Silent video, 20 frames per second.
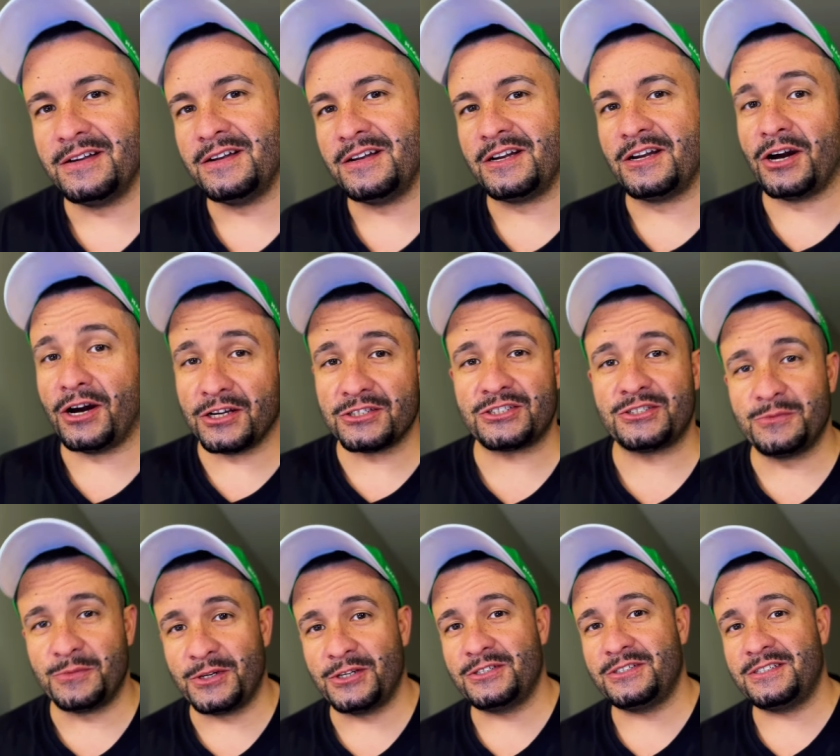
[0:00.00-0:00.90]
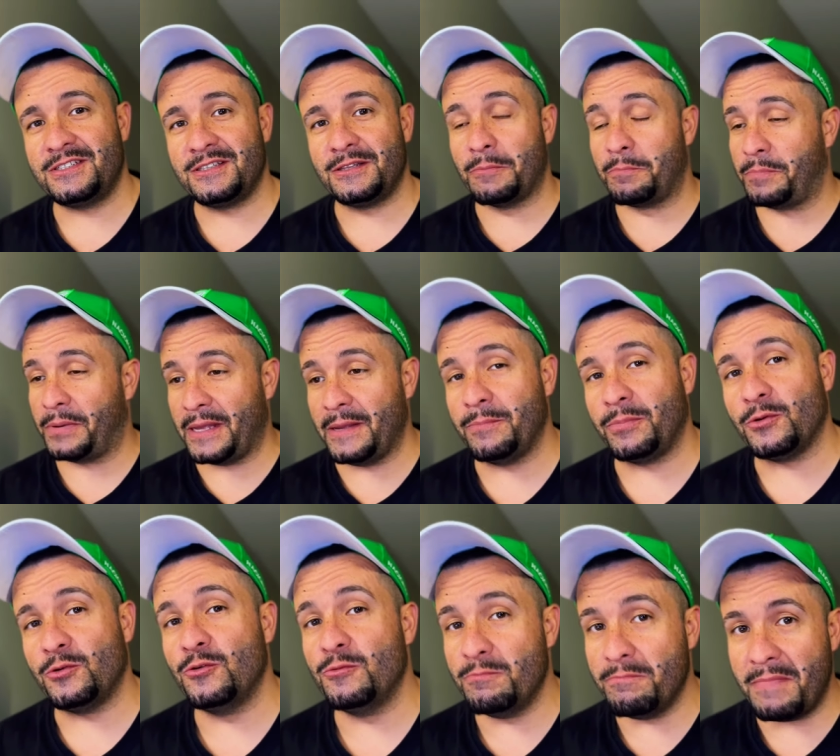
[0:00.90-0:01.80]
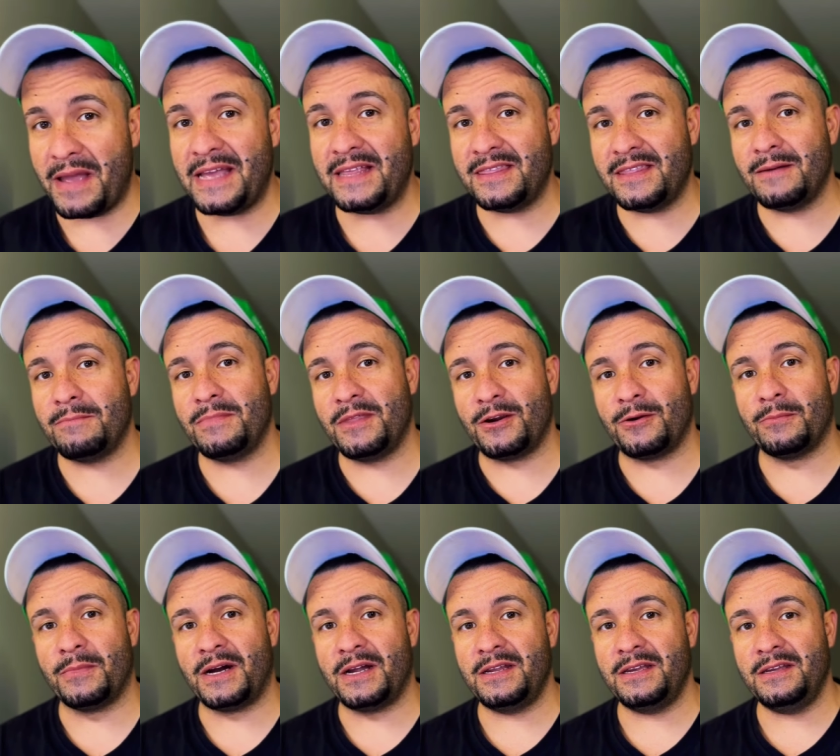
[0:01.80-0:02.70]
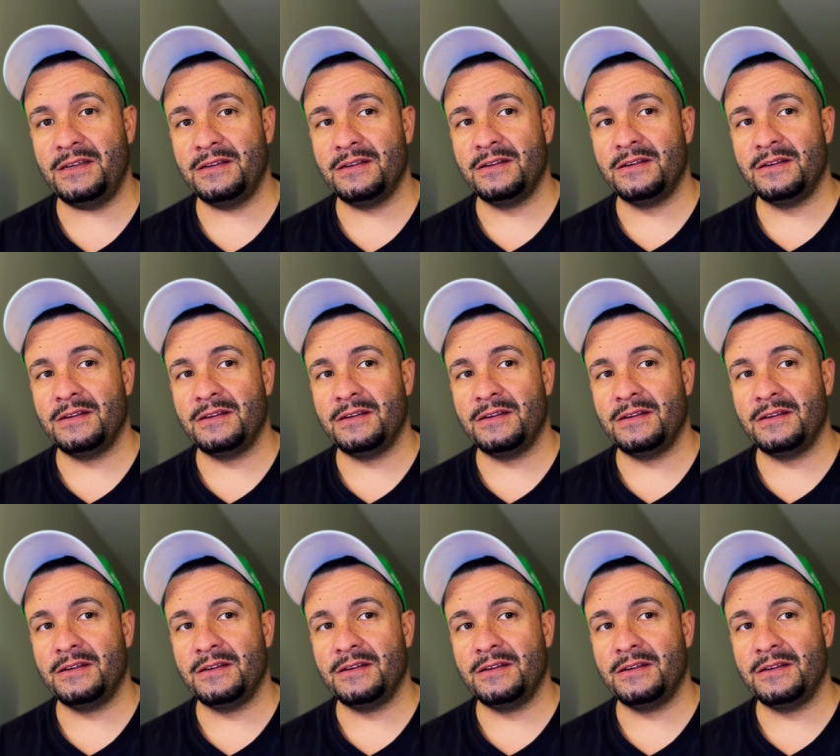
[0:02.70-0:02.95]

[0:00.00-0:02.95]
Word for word: customers, the people who make them their money,